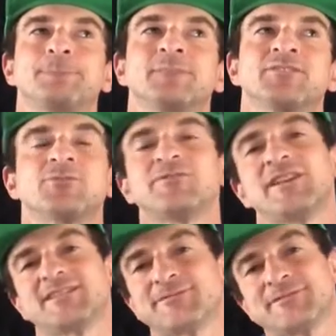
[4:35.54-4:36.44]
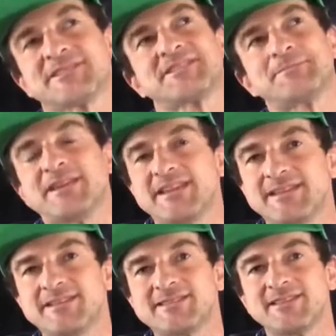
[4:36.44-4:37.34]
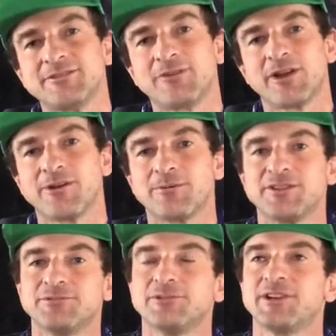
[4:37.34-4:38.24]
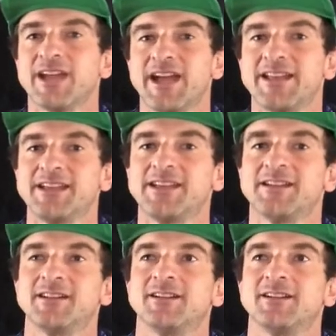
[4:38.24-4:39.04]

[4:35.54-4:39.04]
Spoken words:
sort of different speeds that you go when you look at it.